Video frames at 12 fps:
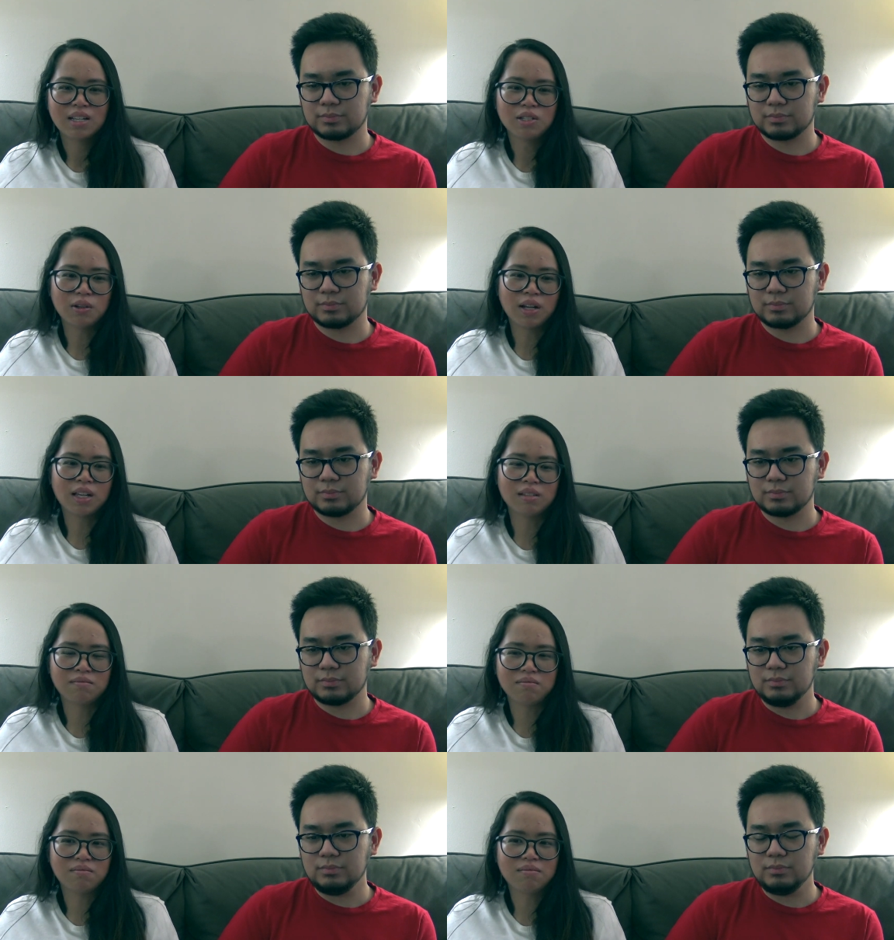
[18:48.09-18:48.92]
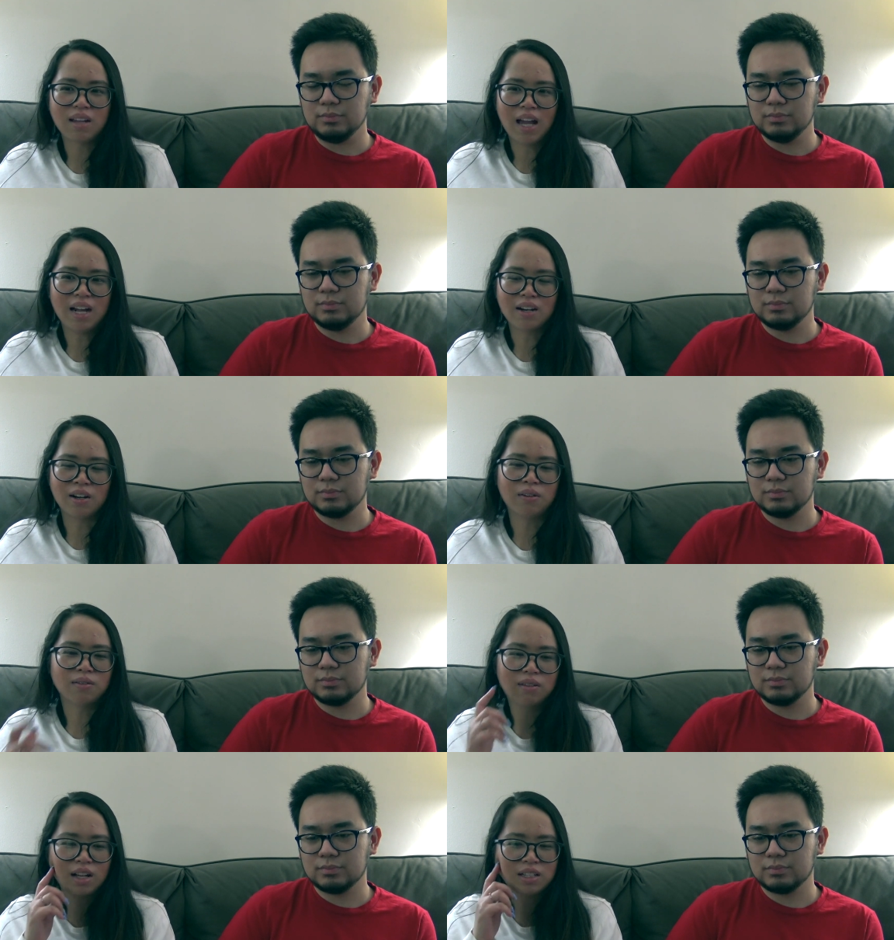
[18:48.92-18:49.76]
Speaker 1: So it could I don't
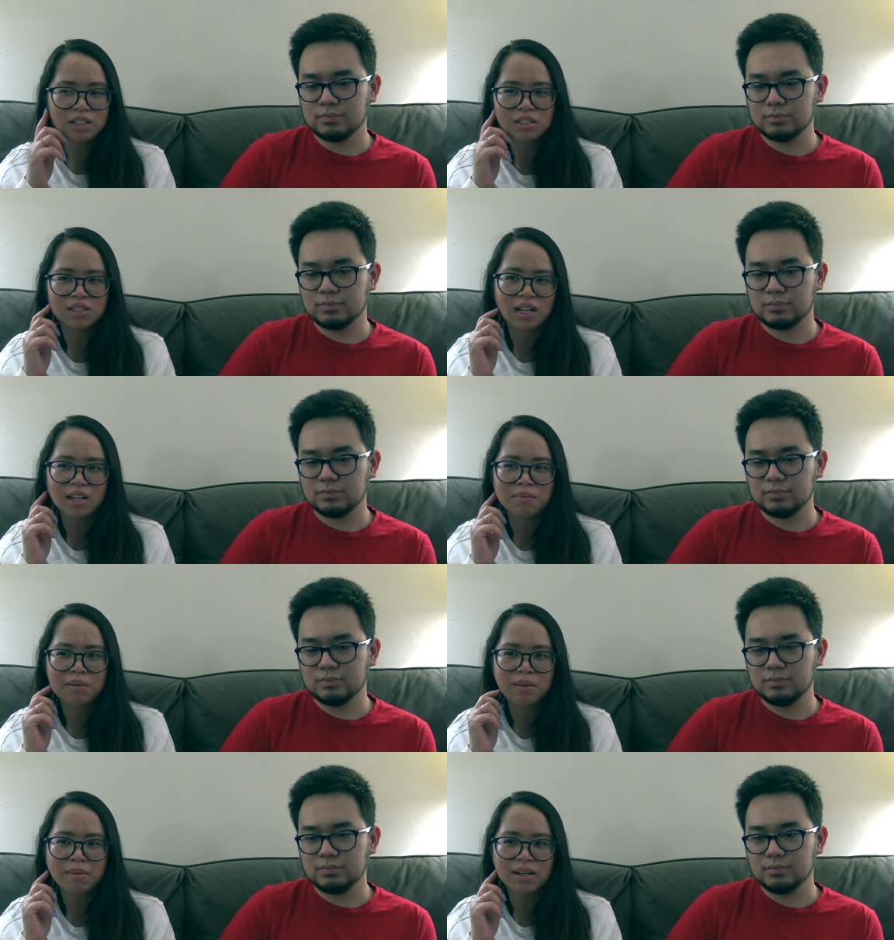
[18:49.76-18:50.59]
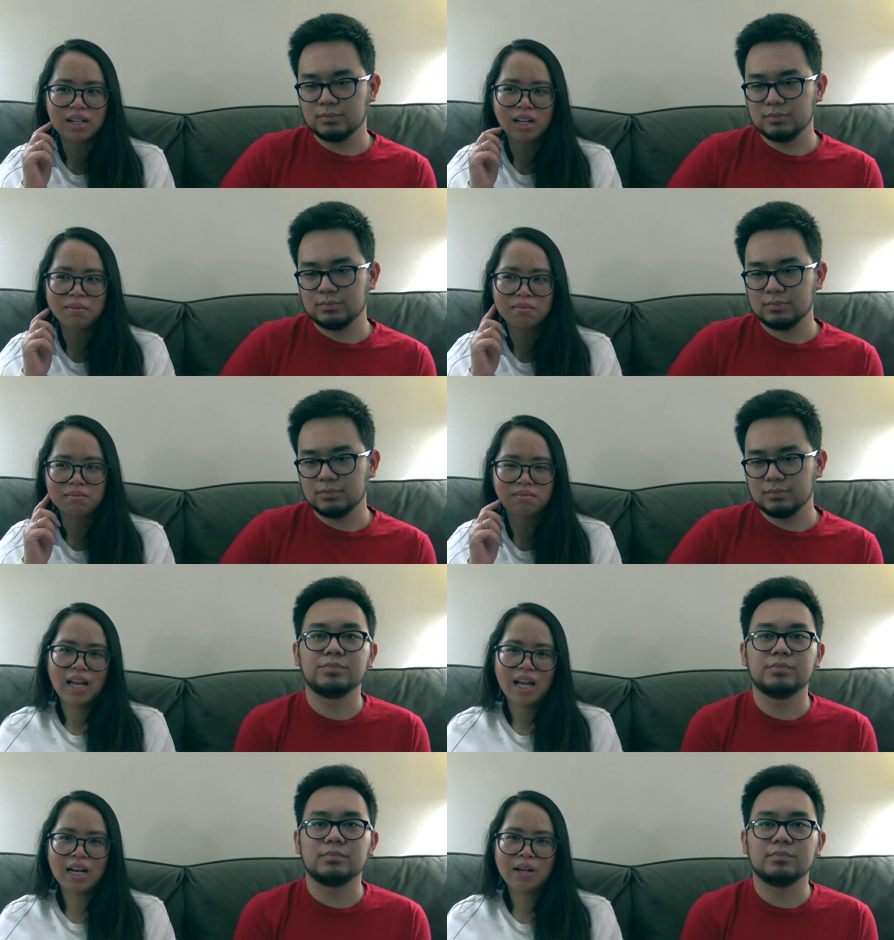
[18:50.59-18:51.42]
know. I just thought it'd be a better name.
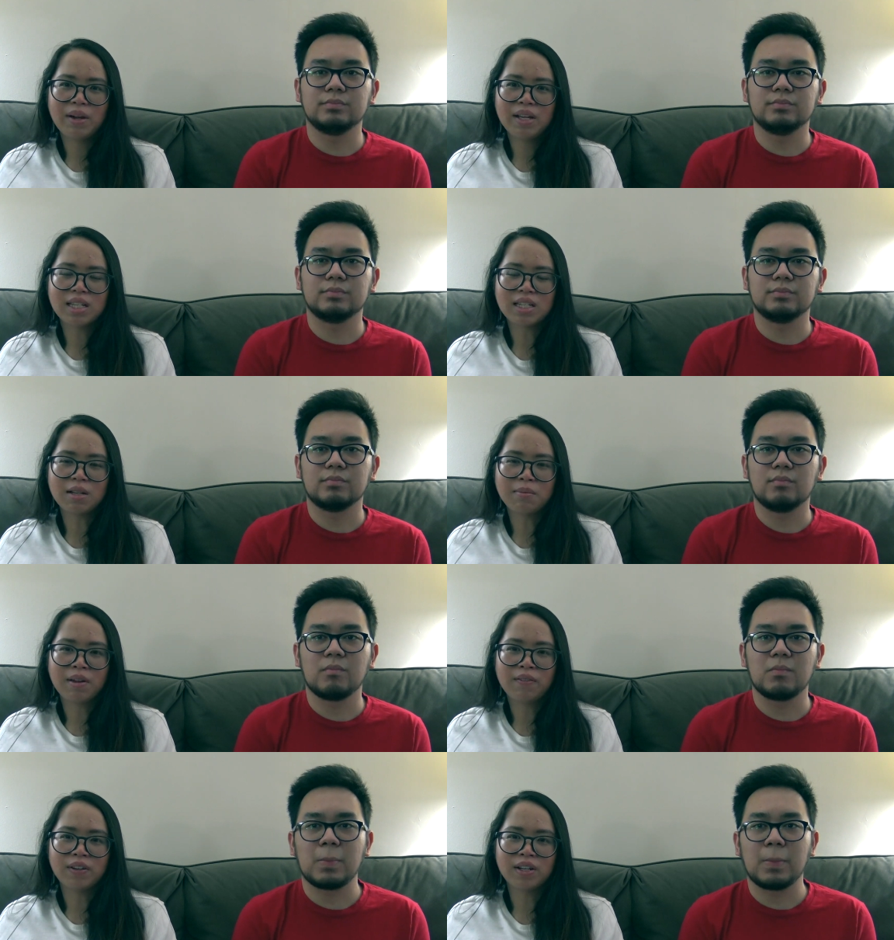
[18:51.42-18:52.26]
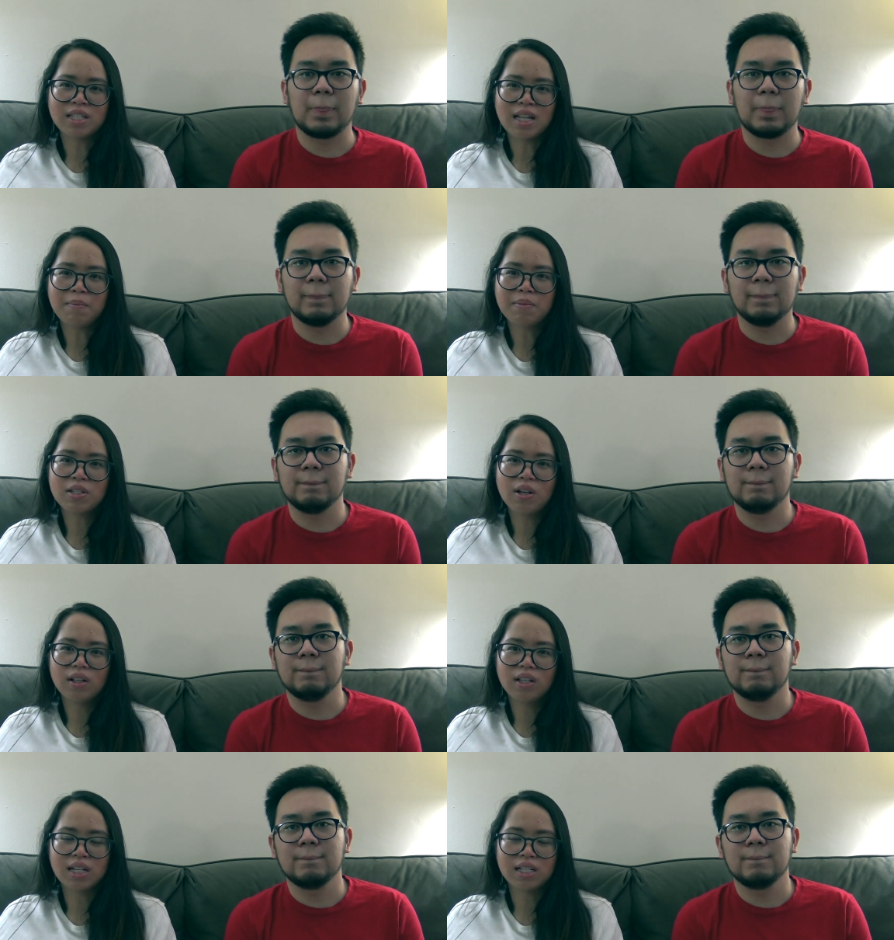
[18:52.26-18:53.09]
Anyways, that's gonna be it for this
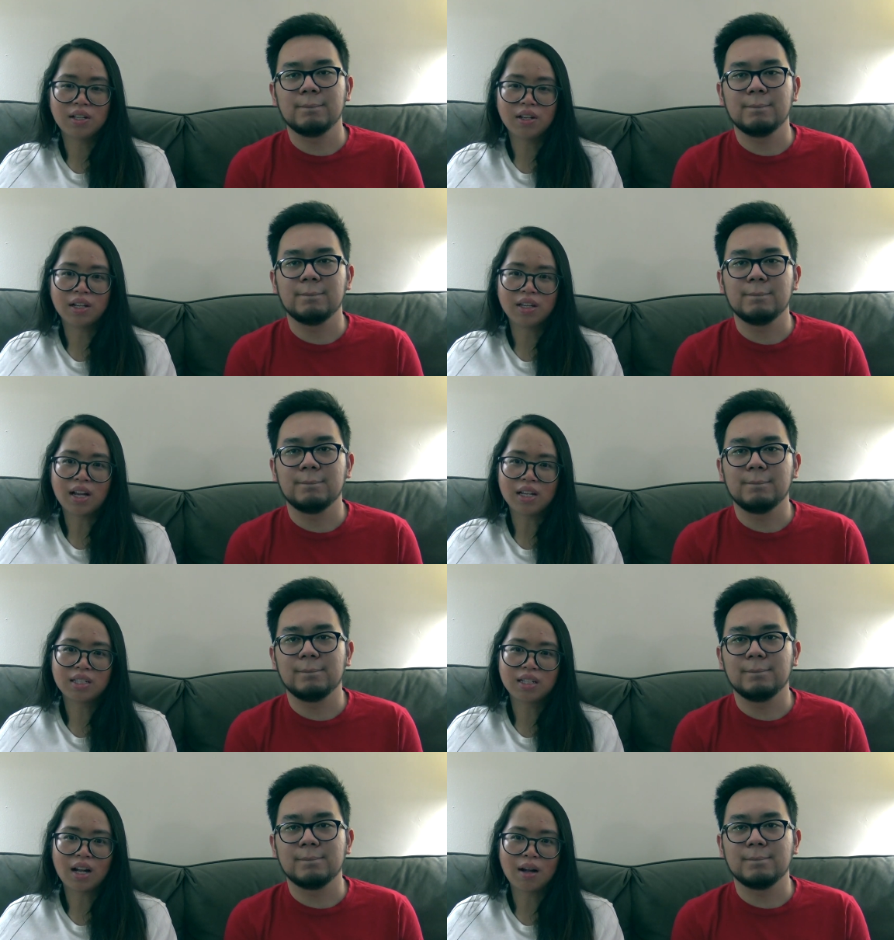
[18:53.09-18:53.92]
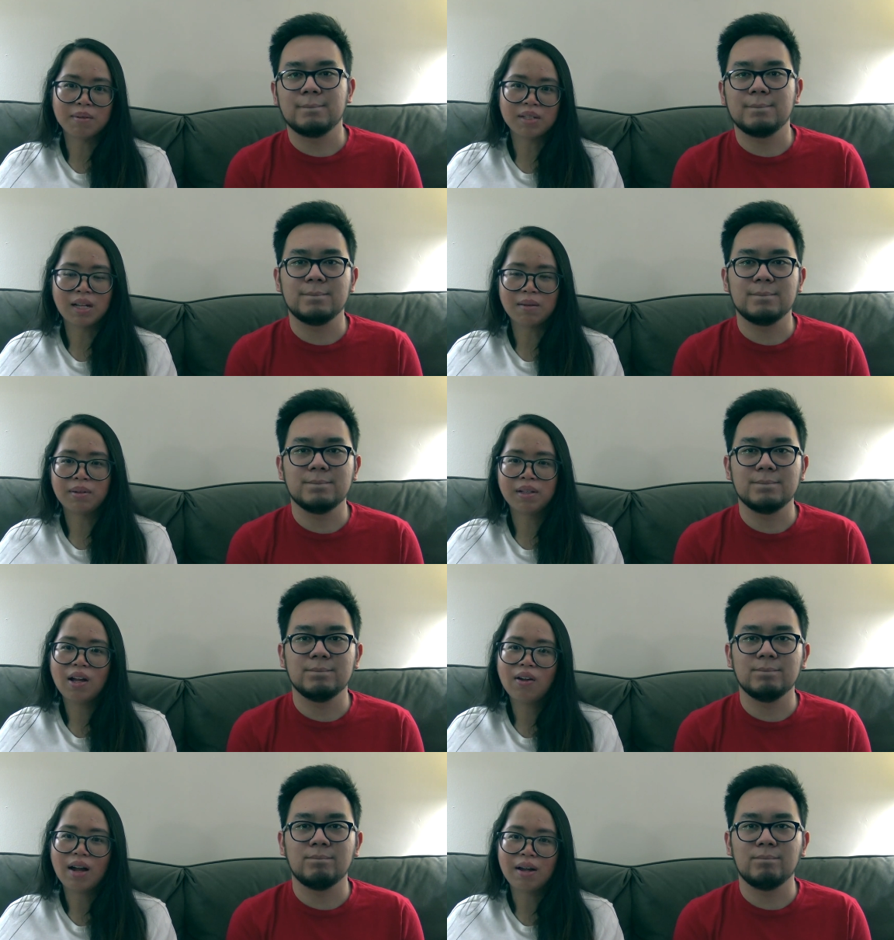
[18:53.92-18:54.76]
episode. Let us know your thoughts in the comments down
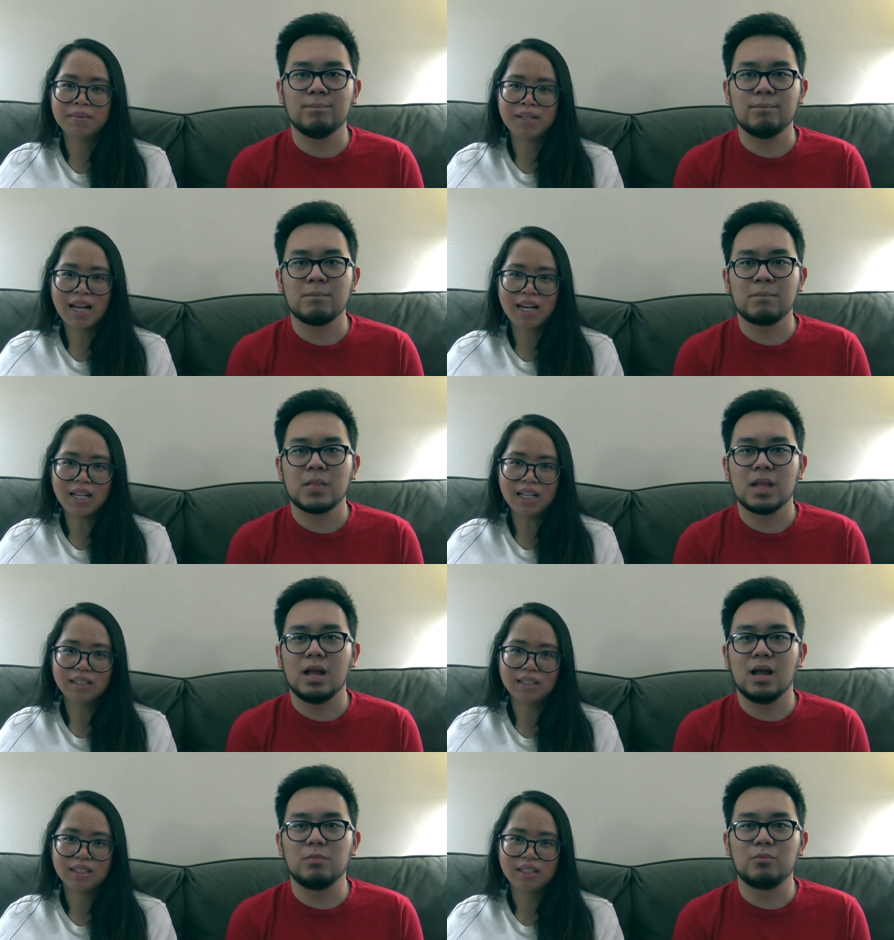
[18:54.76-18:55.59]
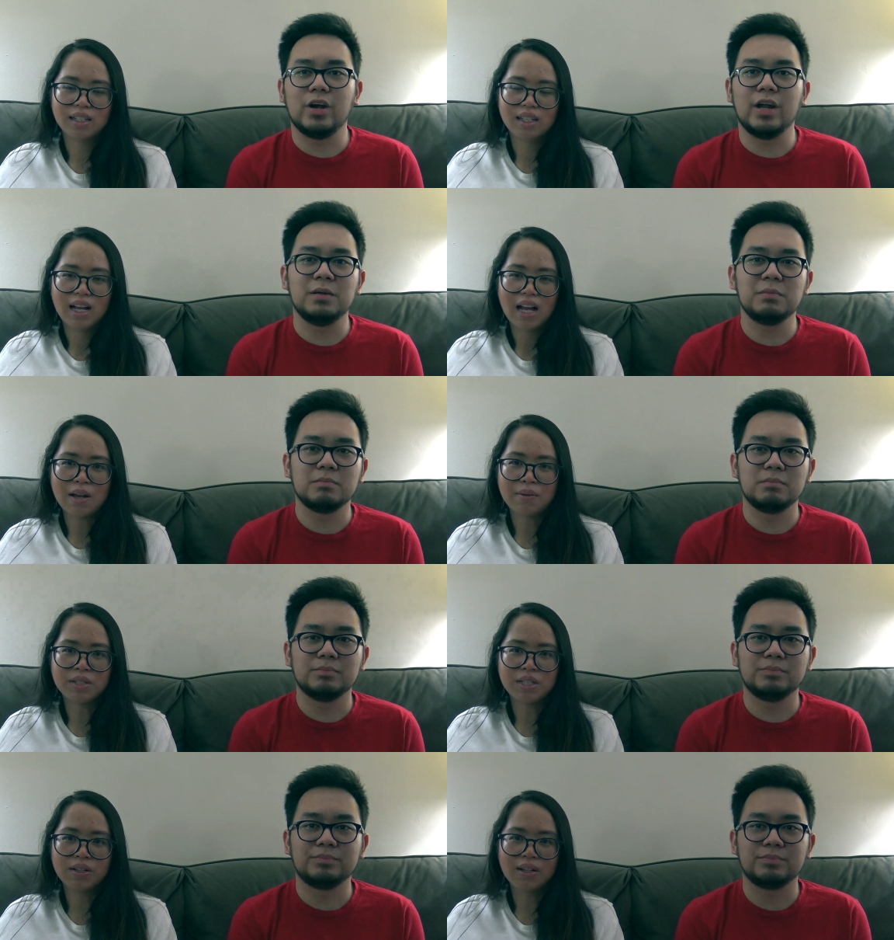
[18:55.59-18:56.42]
below. I'm Danii. I'm Ray. And
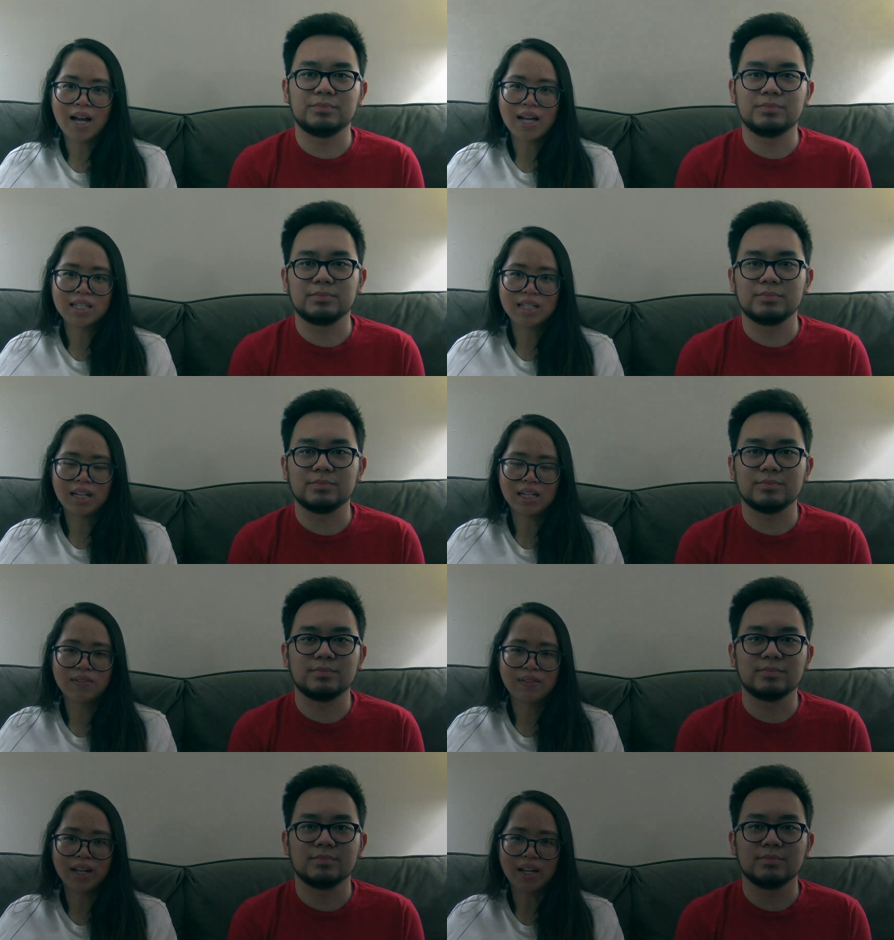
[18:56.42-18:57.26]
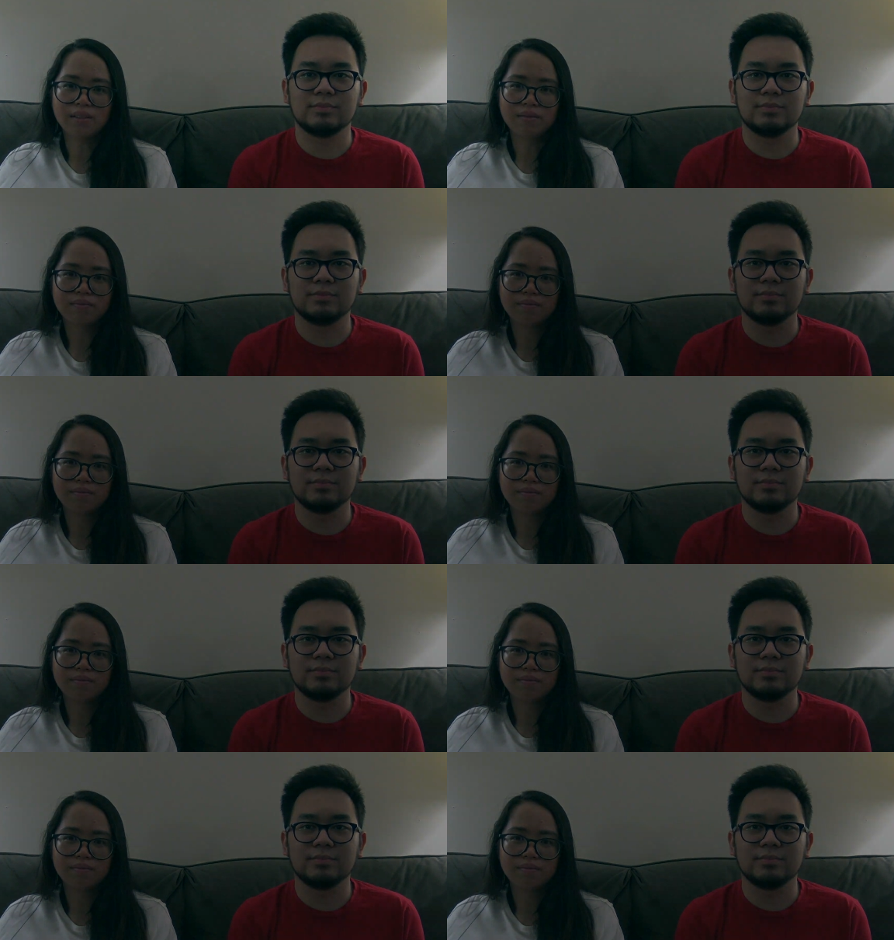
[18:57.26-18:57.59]
we'll see you guys in the next video.